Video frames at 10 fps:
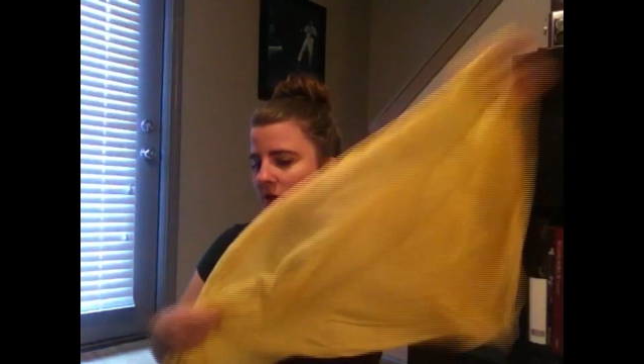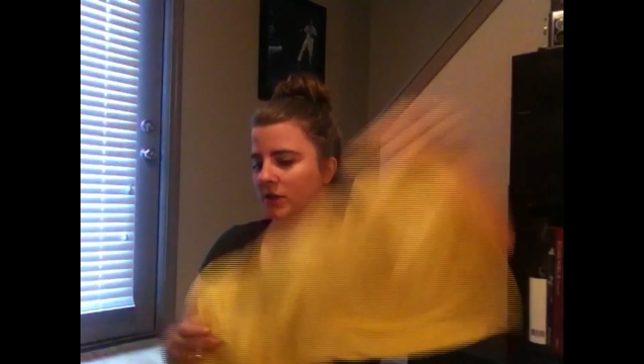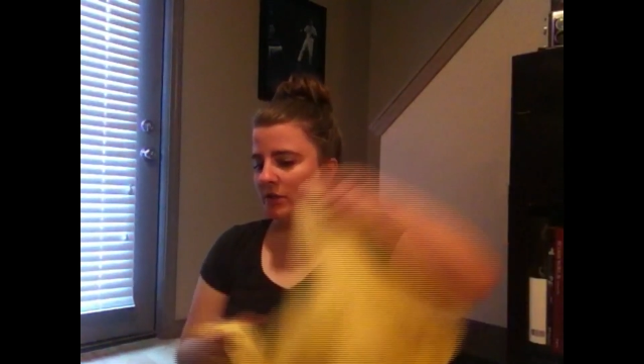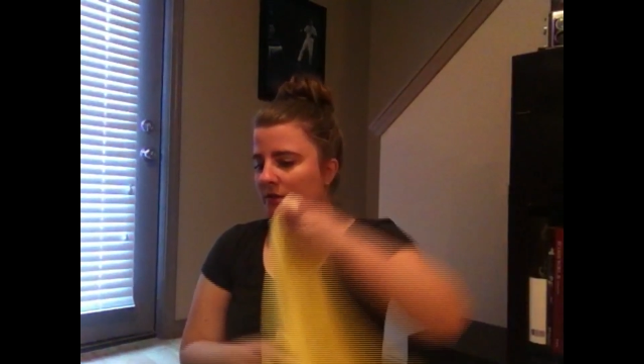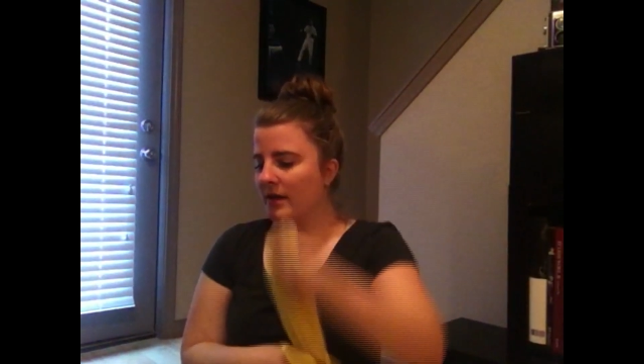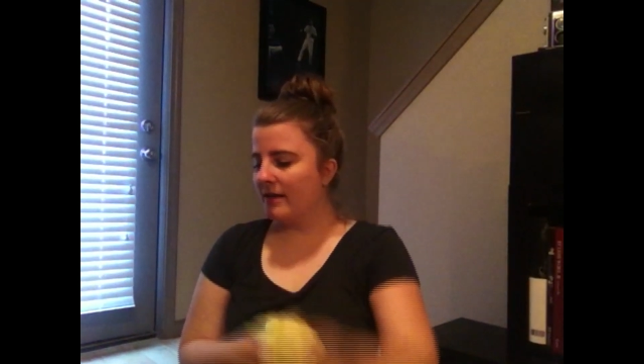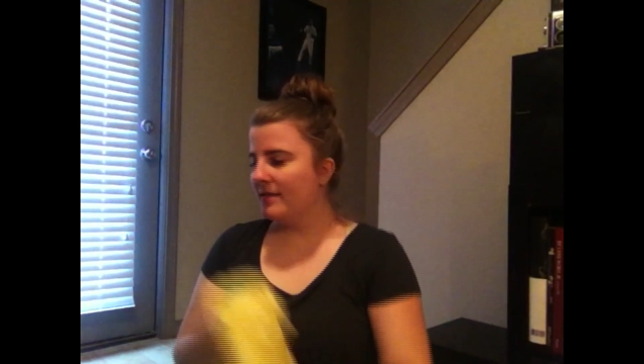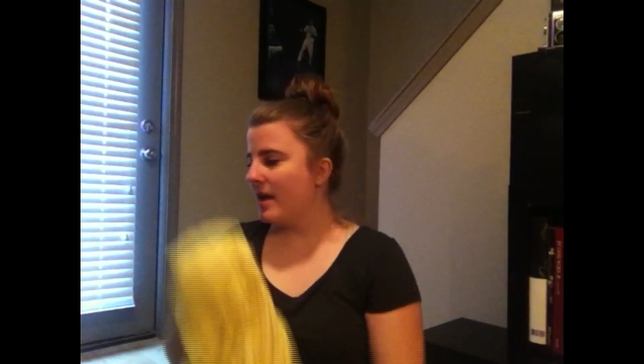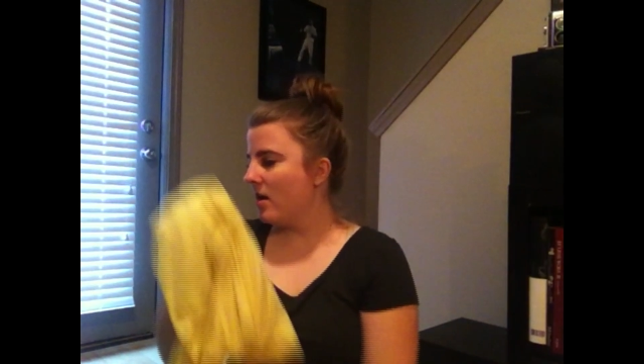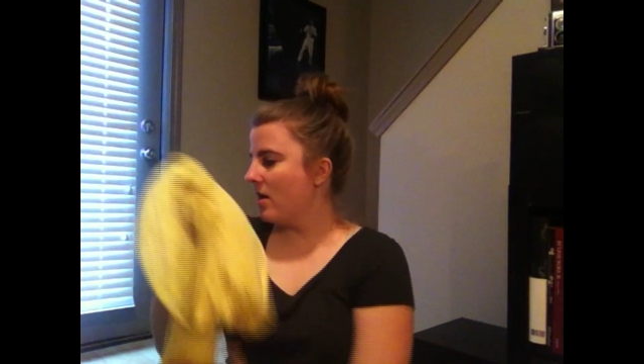So you'll
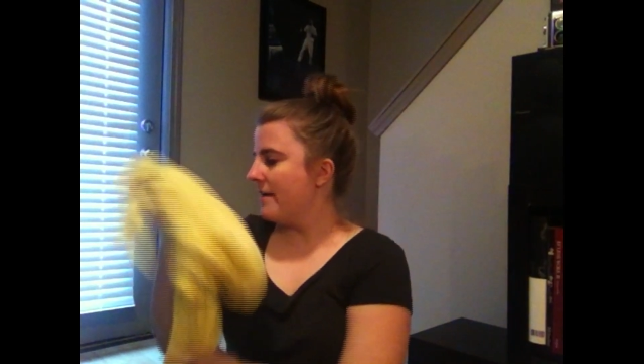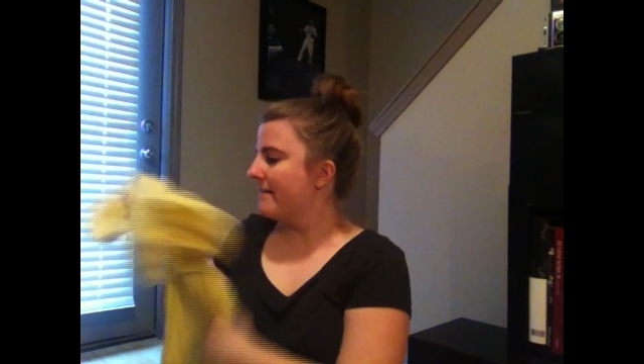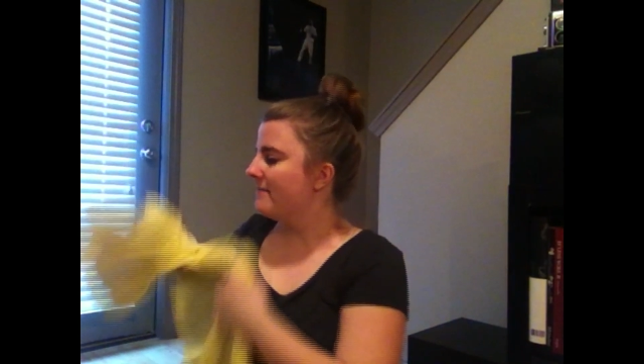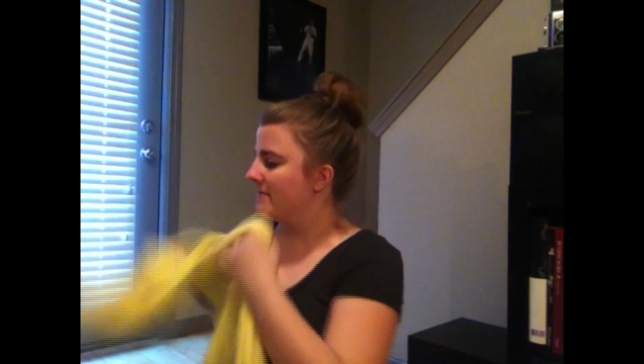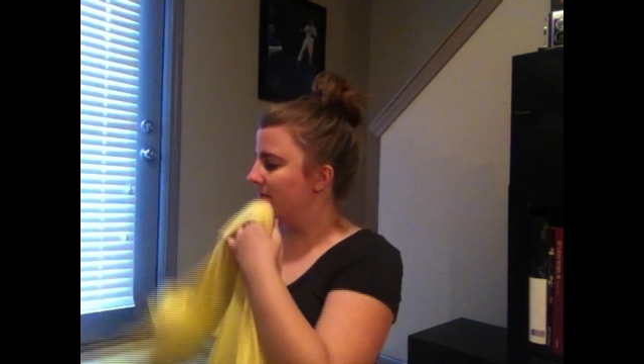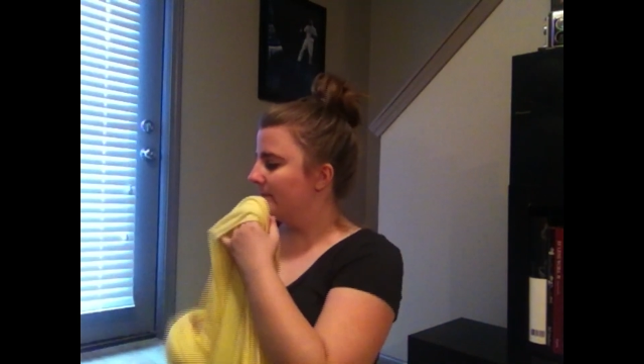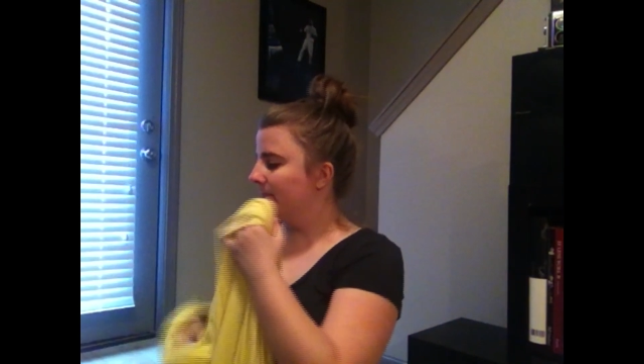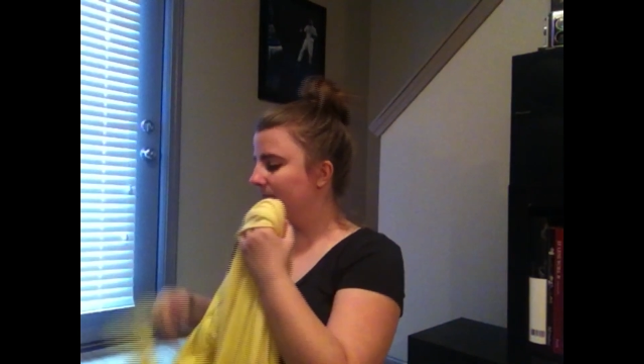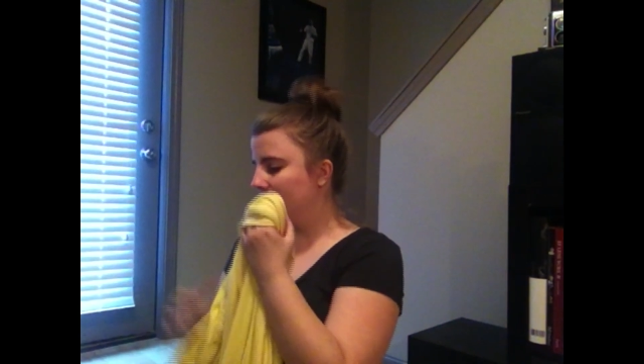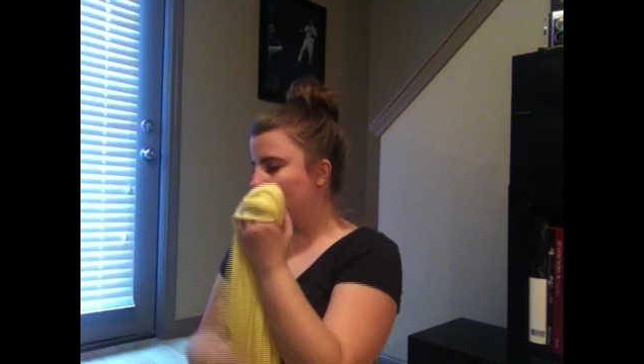cut that off,
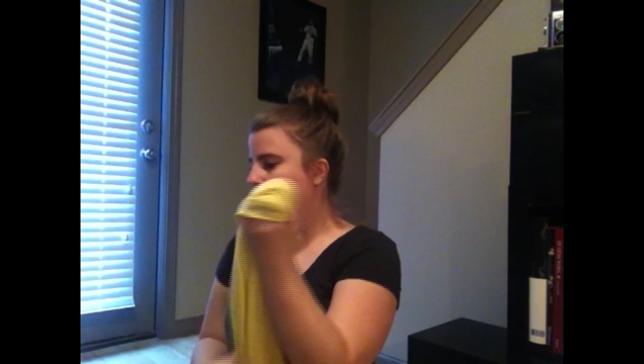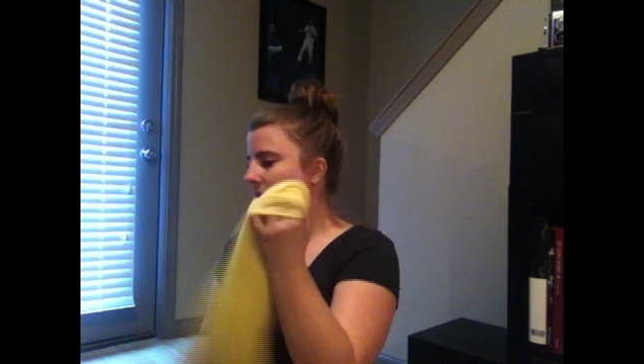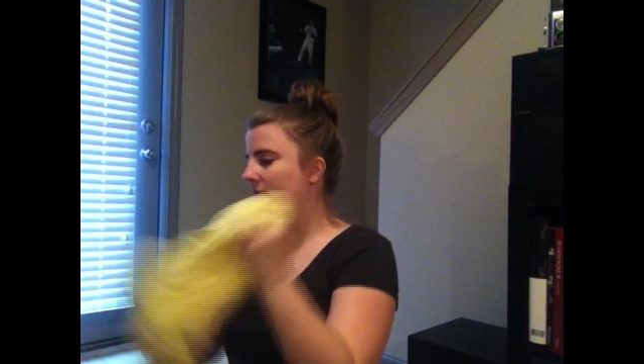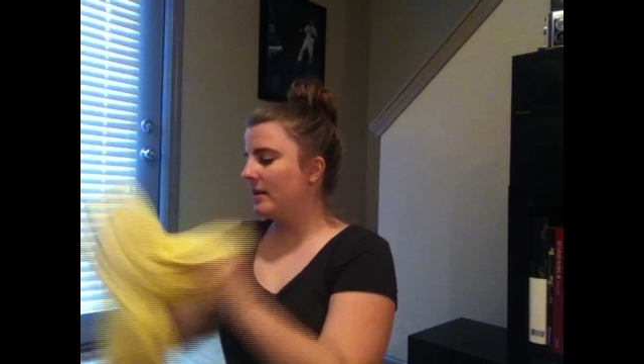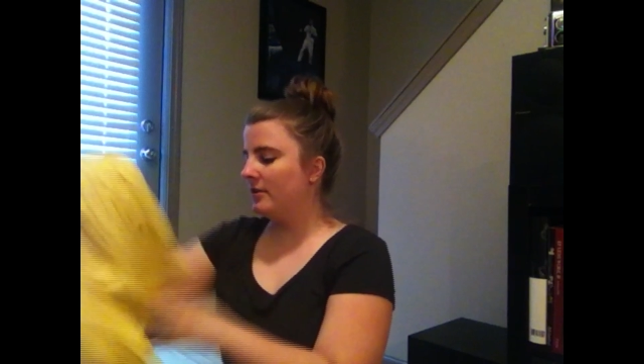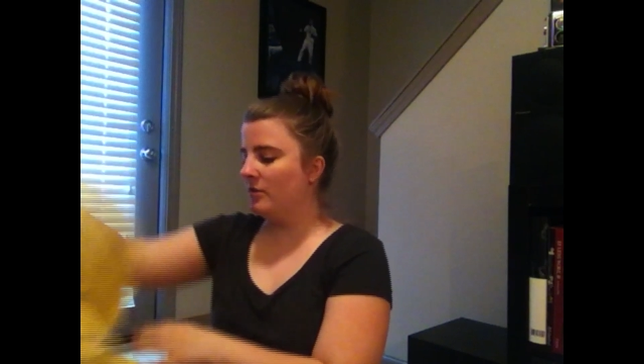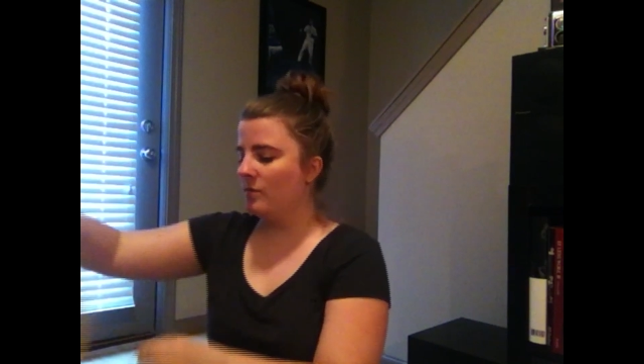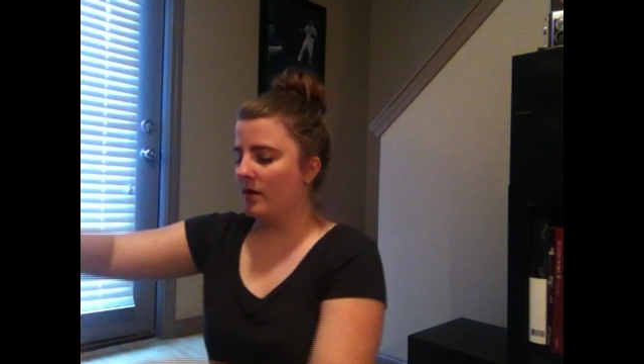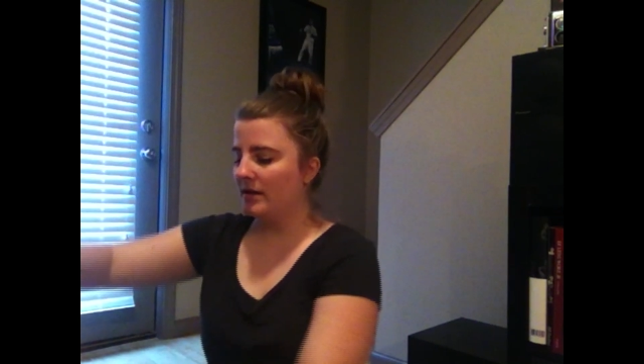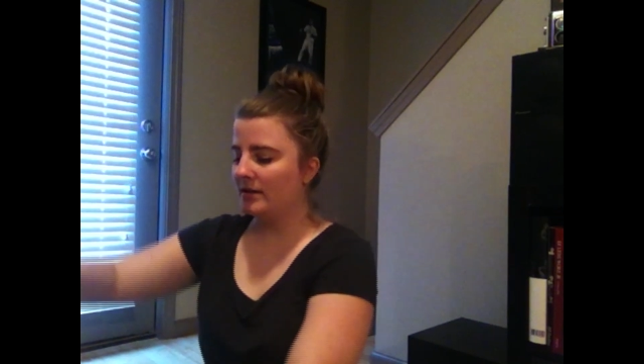and you
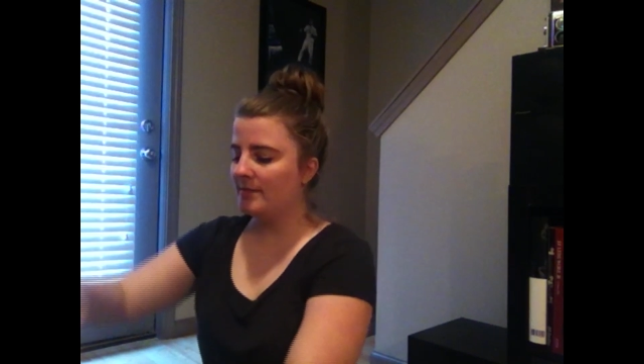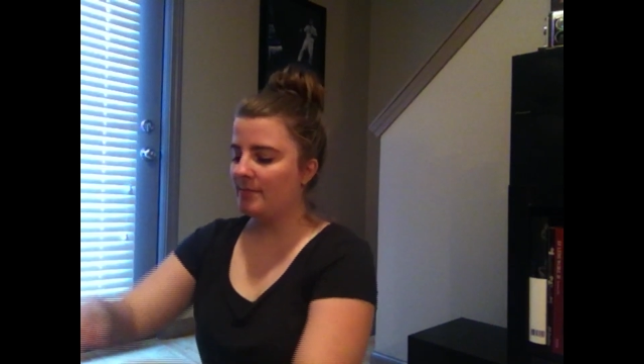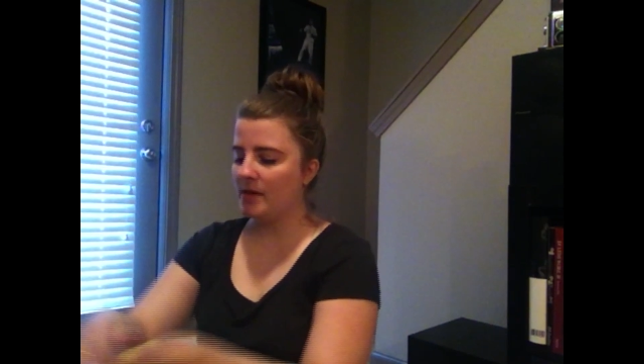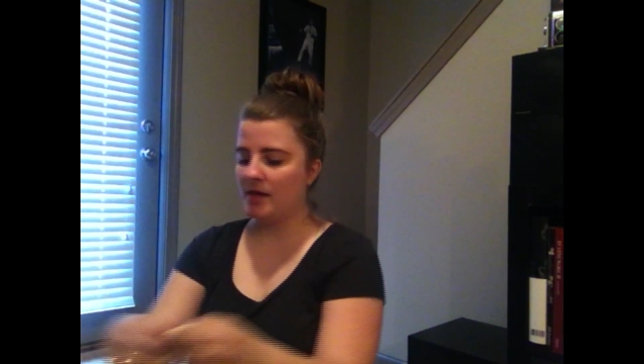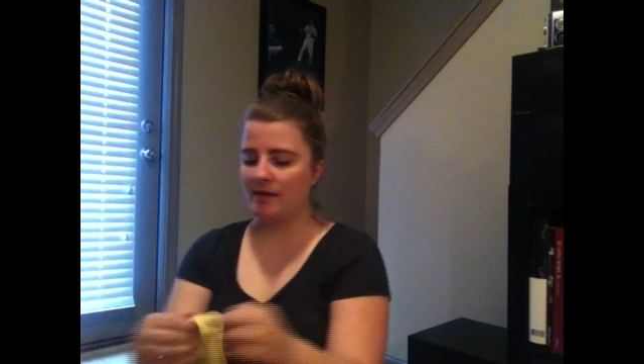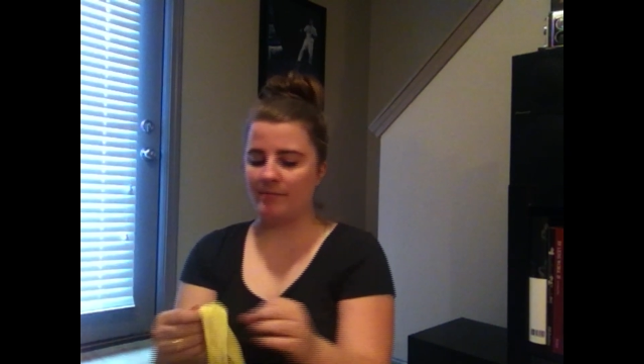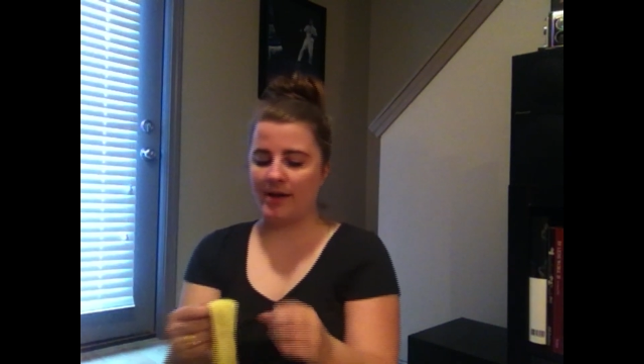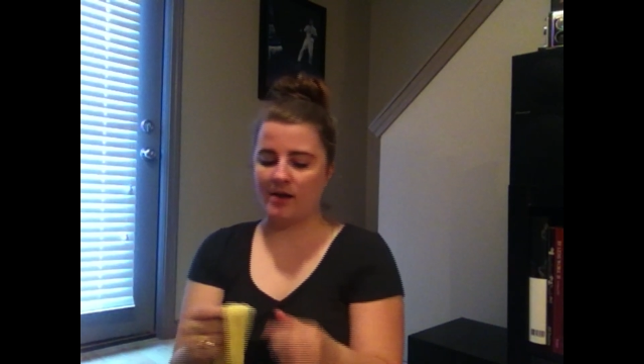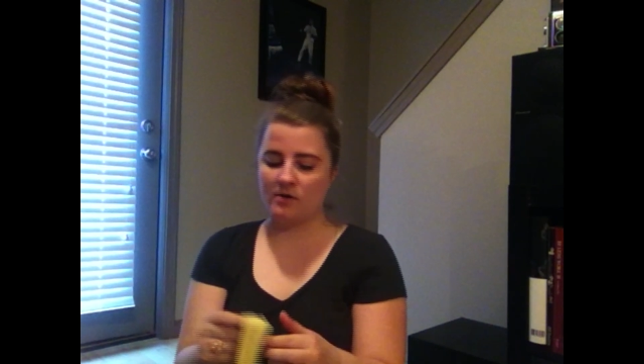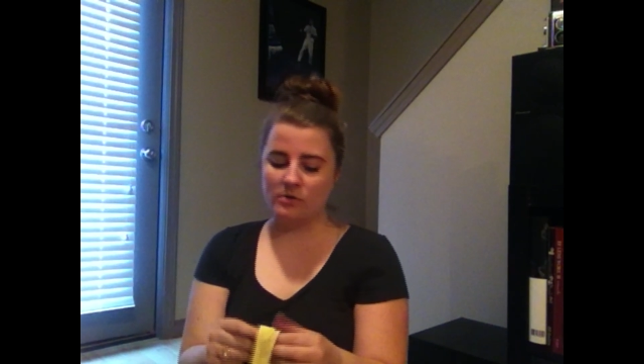want it to be
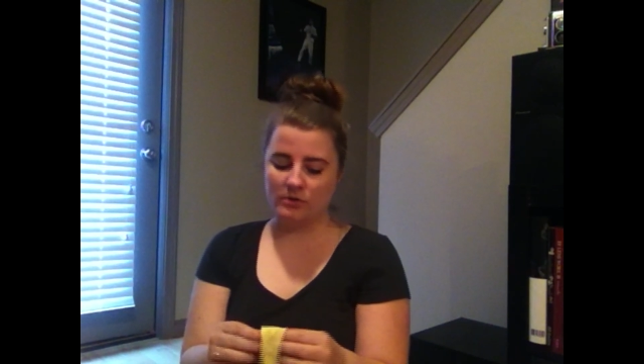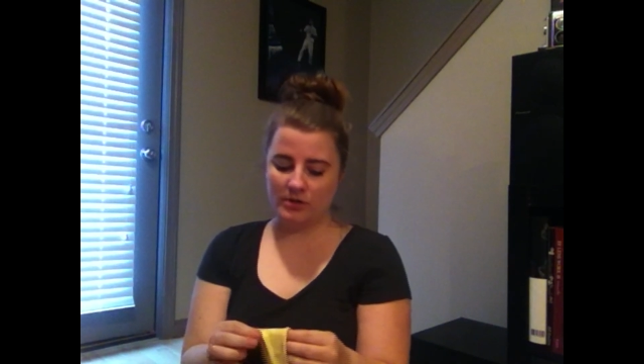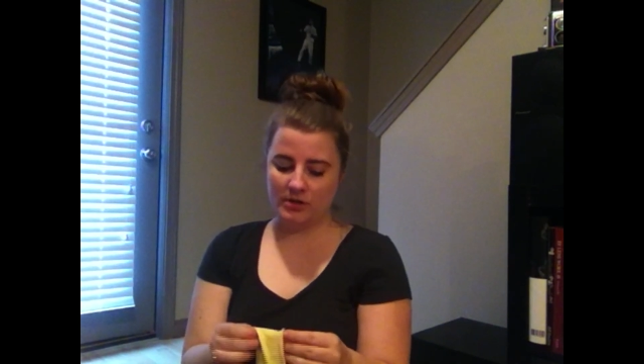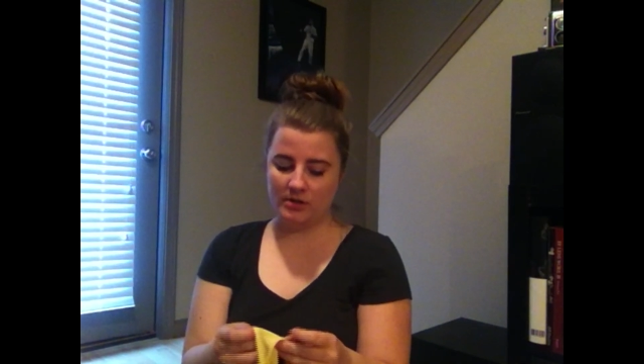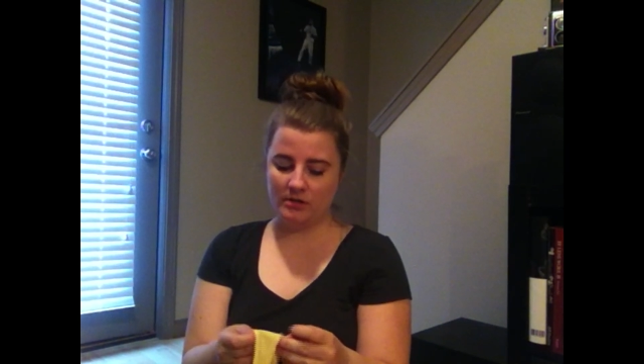about,